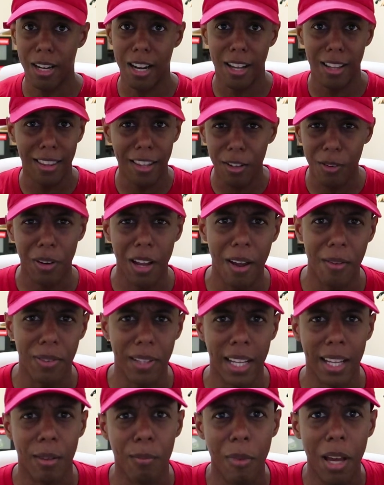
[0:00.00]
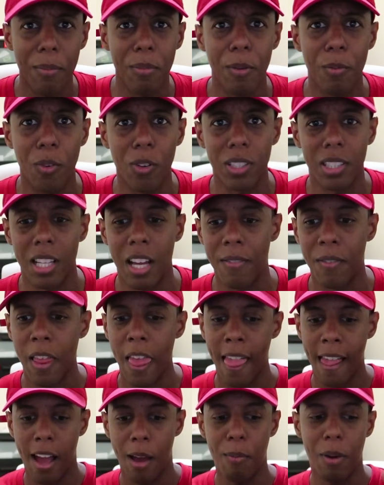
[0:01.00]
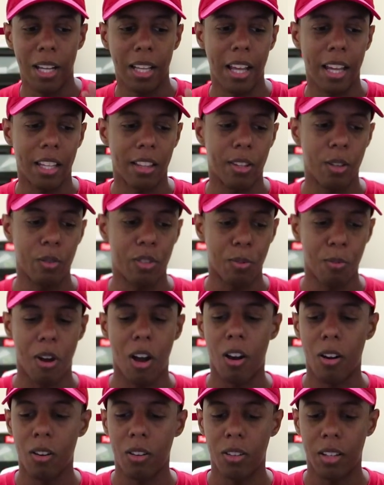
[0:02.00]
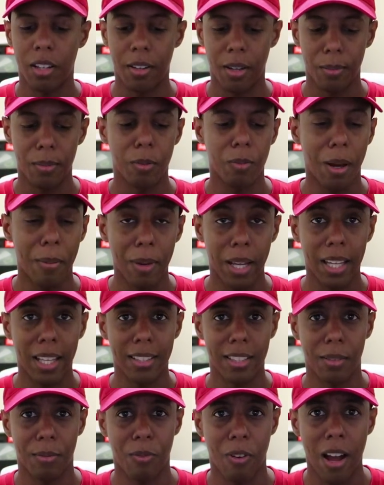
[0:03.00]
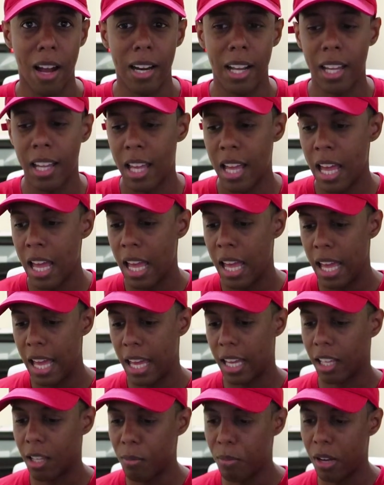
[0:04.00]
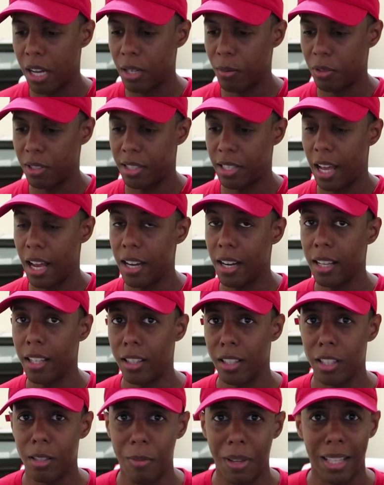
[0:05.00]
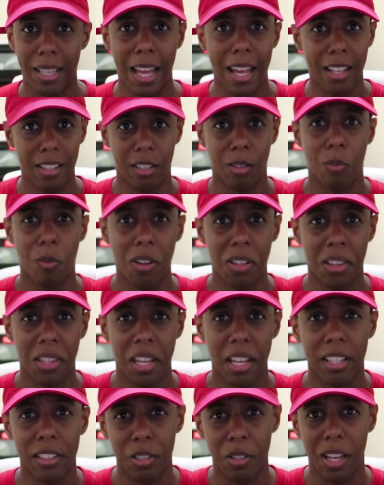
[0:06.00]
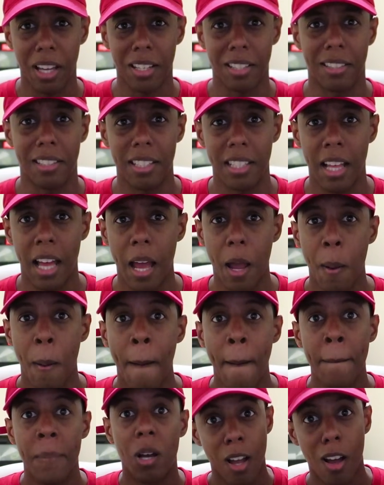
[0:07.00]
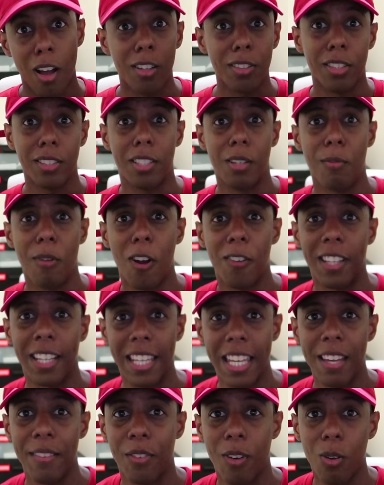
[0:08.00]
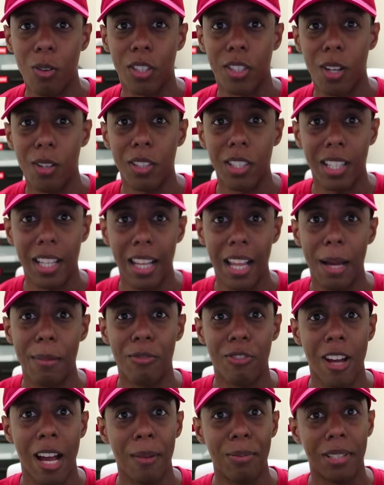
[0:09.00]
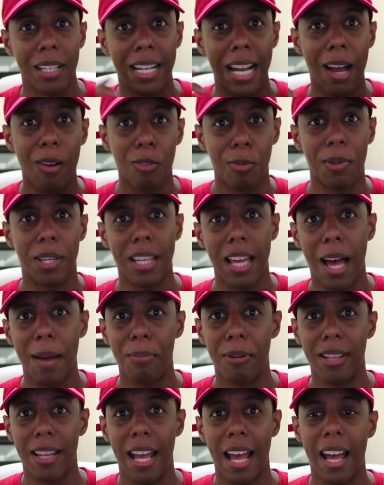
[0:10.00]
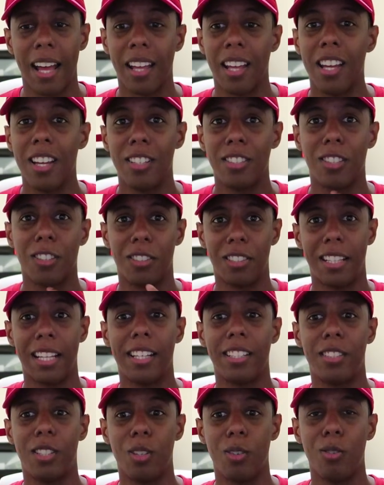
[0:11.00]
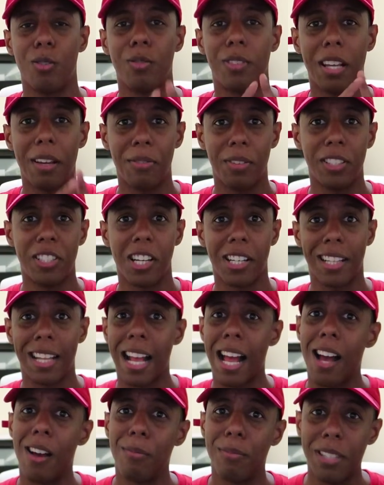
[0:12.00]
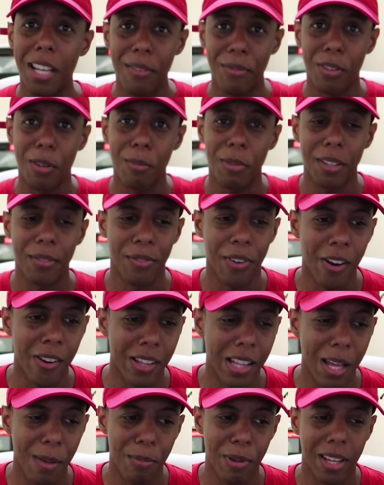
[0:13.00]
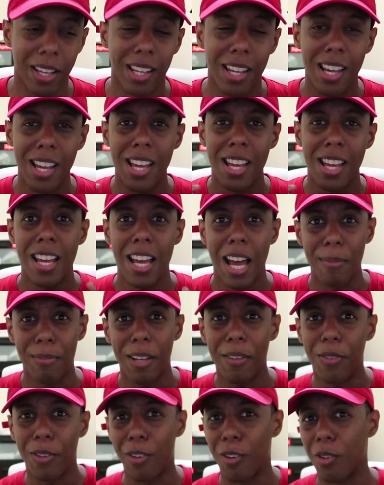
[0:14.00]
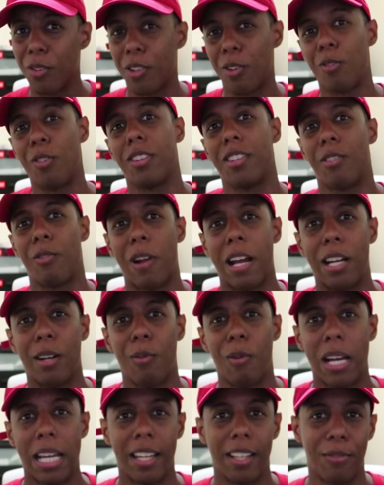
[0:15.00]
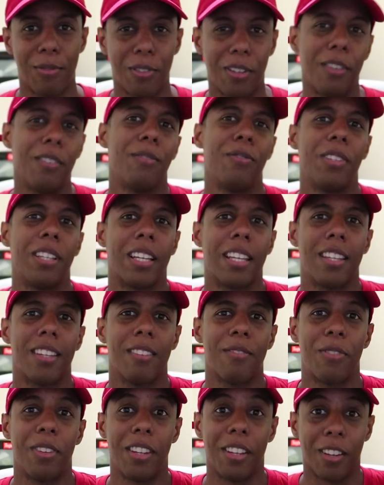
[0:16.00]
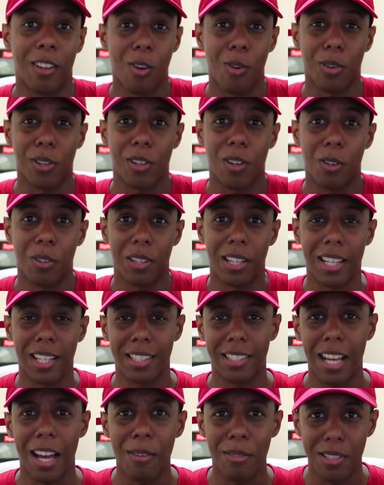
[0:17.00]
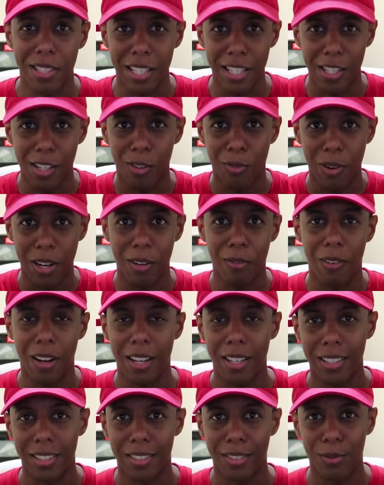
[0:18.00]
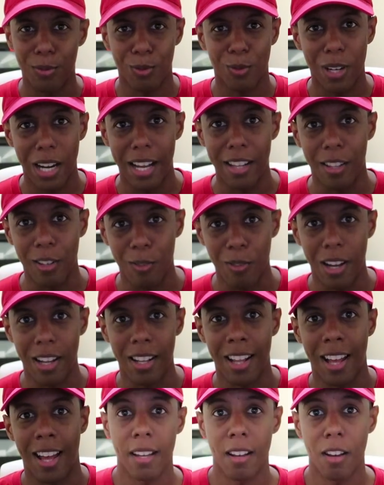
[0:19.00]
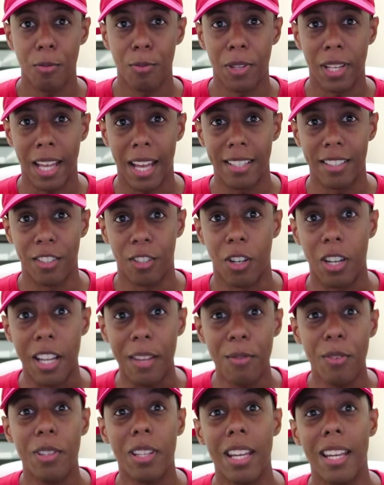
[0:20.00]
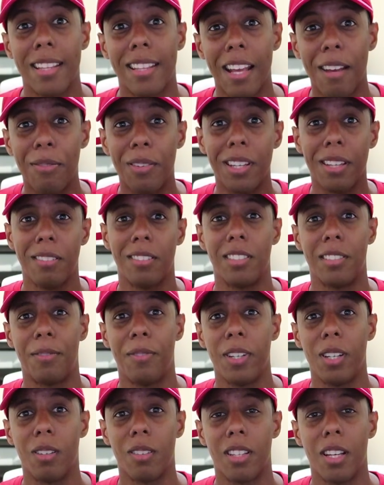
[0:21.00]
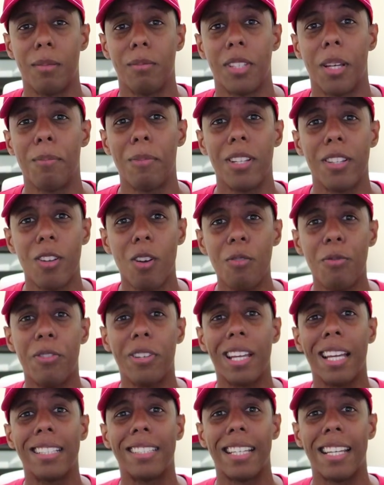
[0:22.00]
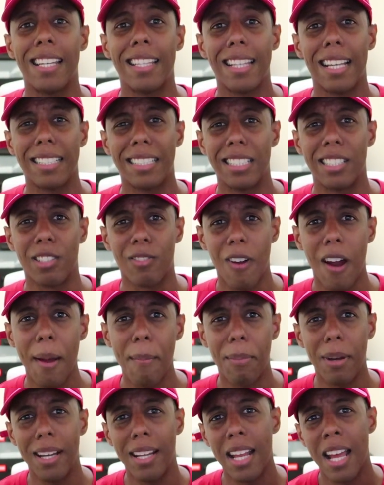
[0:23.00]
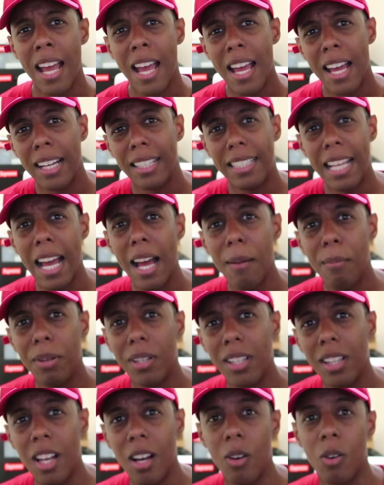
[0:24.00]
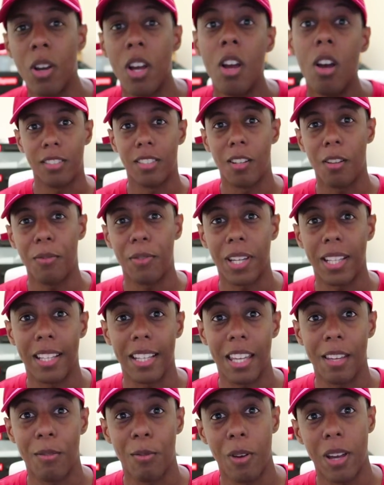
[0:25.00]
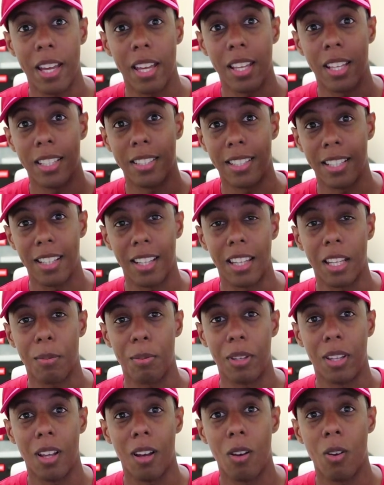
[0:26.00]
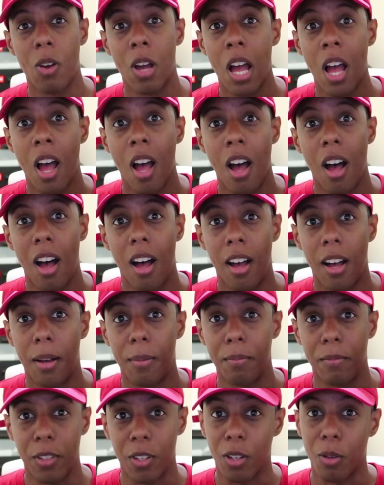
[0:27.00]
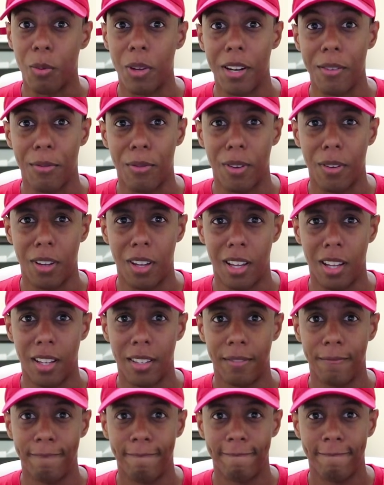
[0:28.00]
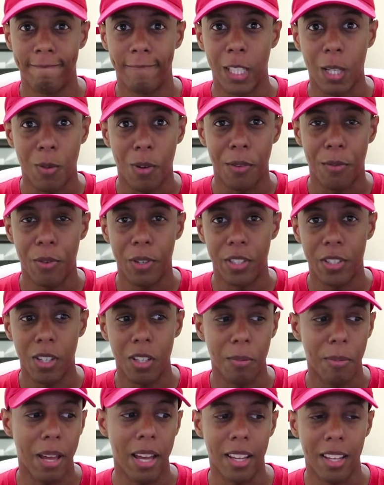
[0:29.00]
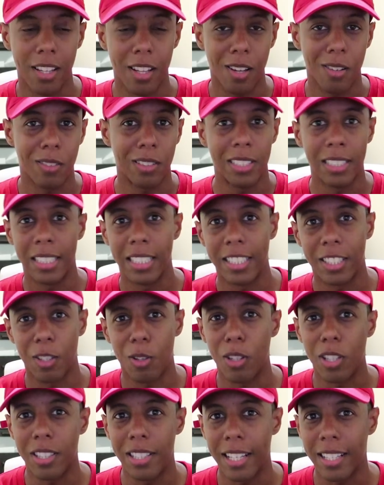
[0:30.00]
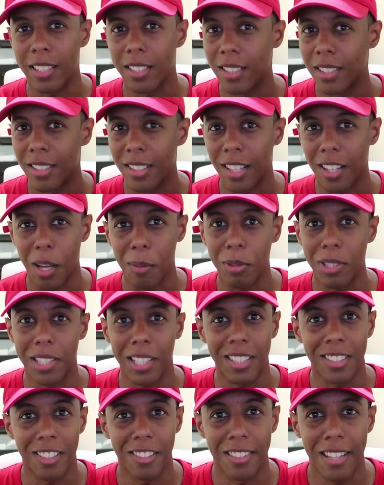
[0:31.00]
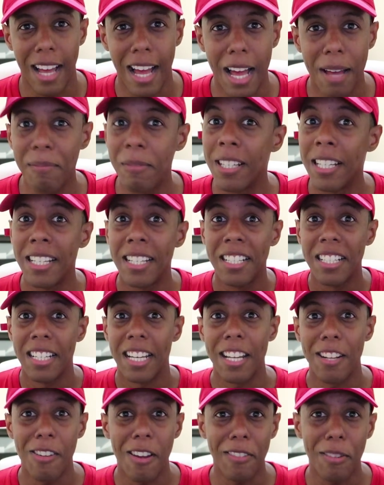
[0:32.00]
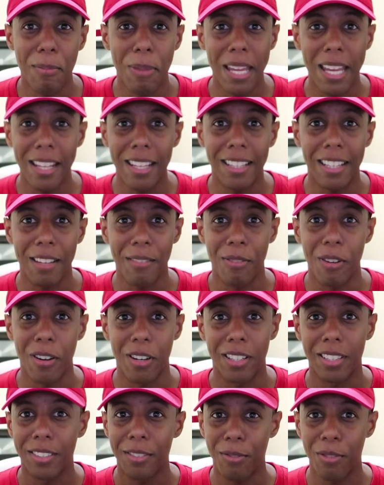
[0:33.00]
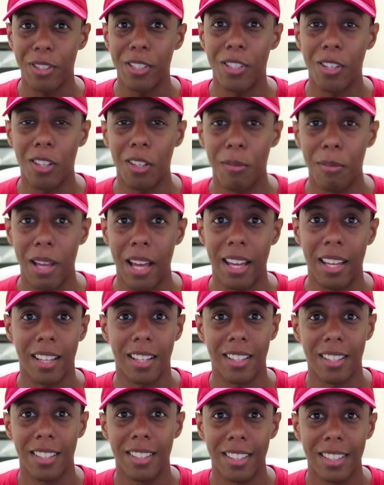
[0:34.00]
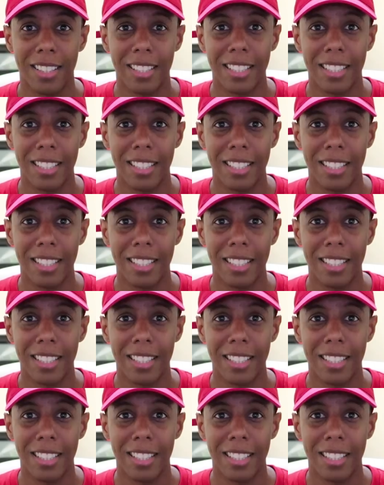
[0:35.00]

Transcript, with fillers: right now. Literally everything. Might be more stuff. I might like do tomorrow. I might get to Friday and combine it with Saturday and make that into one thing so yeah, I can see that. Also tomorrow the Kith Coca-Cola collab drops and I will be copping that. So stay tuned. Definitely check that out. I'm definitely gonna be firing that pick. I'm definitely with the, the red and white for the for the for the Coca-Cola thing because obviously you know red and white is what I do right Hopefully you guys enjoyed it. If you did, definitely give this video a thumbs up and don't forget to hit that subscribe button down below. Also don't forget the giveaway. It's in the link below. Um, you can win a uh, you can win a free shoulder bag. You know it only takes a couple seconds of your time. You don't have to pay anything for it. Free shoulder bag